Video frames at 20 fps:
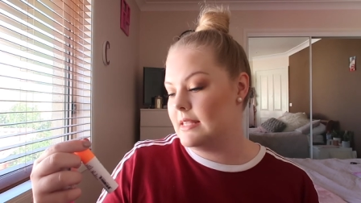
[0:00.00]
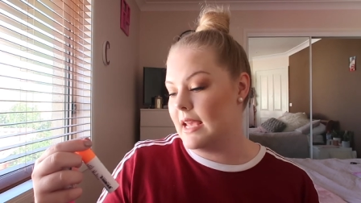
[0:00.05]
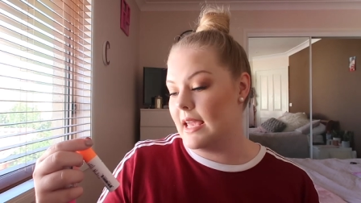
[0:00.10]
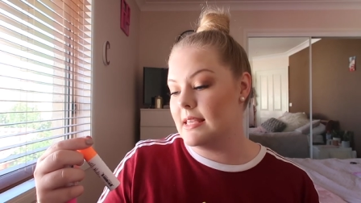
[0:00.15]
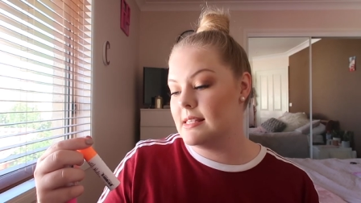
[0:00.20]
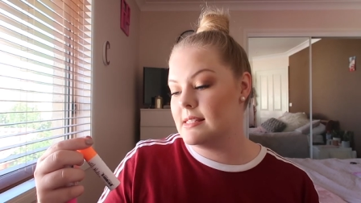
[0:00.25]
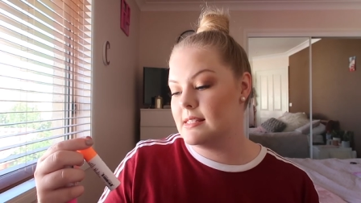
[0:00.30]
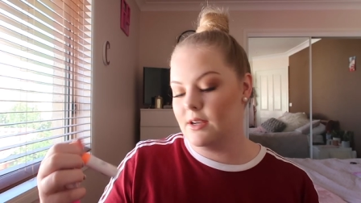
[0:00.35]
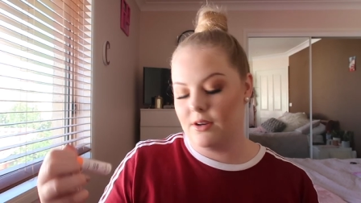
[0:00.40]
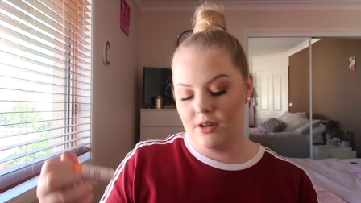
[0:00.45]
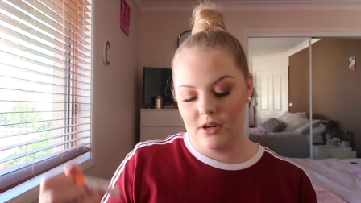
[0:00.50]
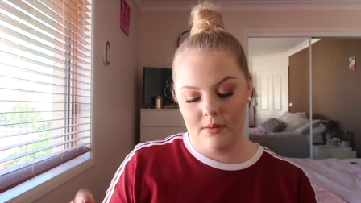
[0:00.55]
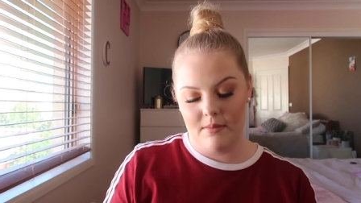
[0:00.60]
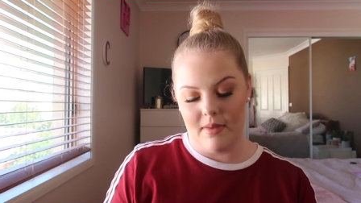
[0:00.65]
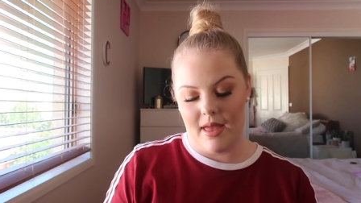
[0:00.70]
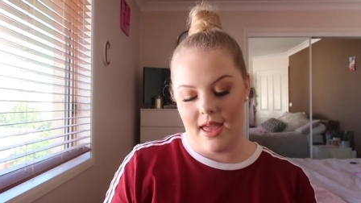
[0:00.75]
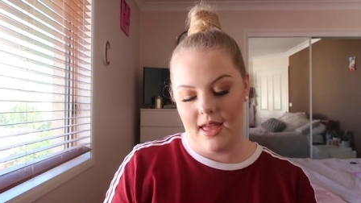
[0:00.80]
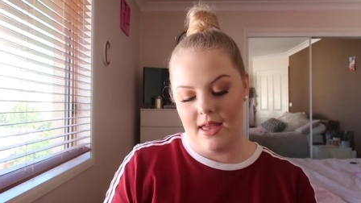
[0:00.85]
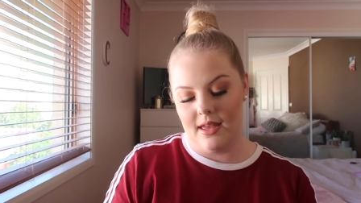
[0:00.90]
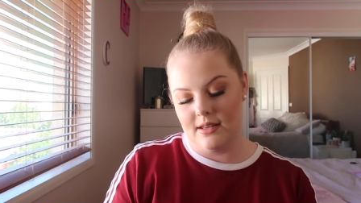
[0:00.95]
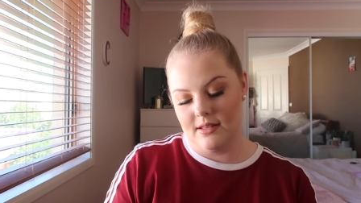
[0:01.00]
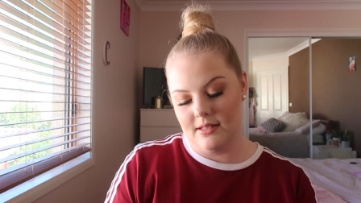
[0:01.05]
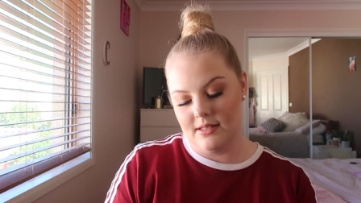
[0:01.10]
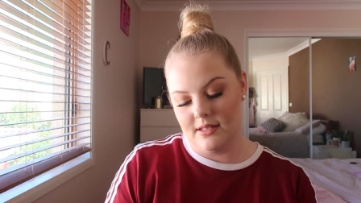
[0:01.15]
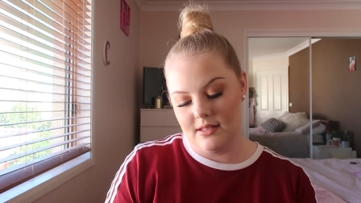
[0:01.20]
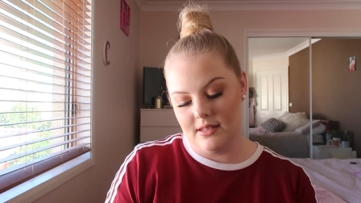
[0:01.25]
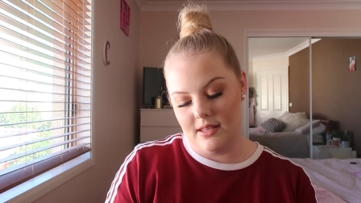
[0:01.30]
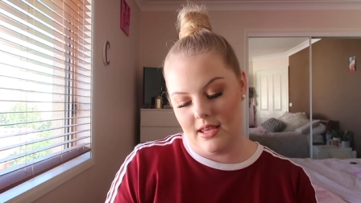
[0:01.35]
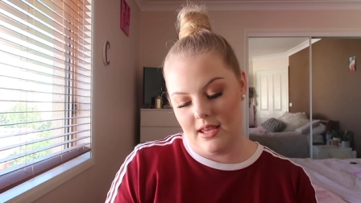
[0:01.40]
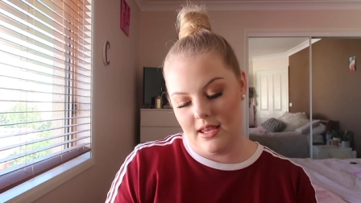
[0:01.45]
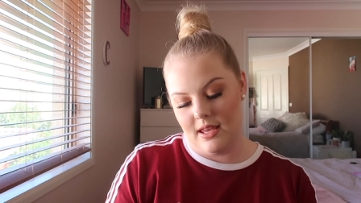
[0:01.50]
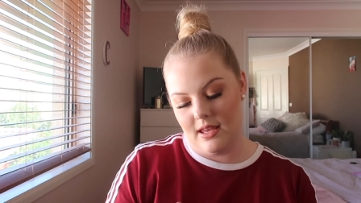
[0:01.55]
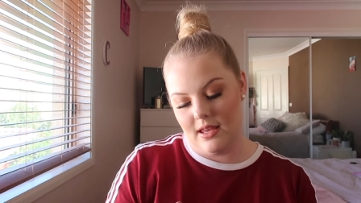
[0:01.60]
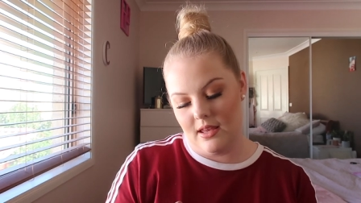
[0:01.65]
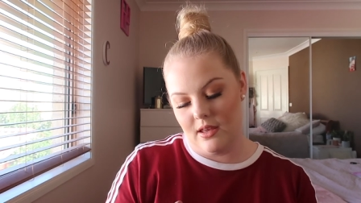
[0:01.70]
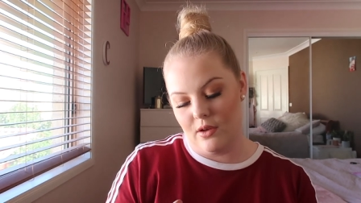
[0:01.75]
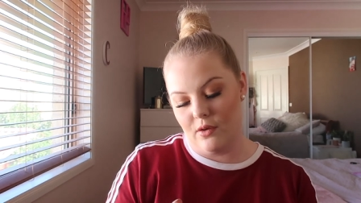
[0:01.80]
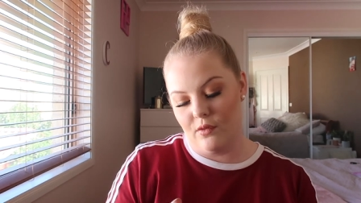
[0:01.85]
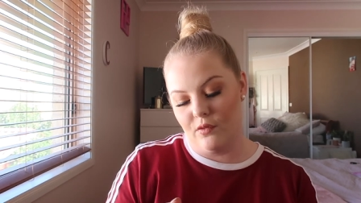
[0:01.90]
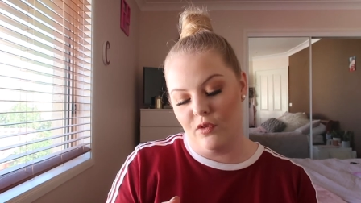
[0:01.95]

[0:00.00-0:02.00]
day serum and the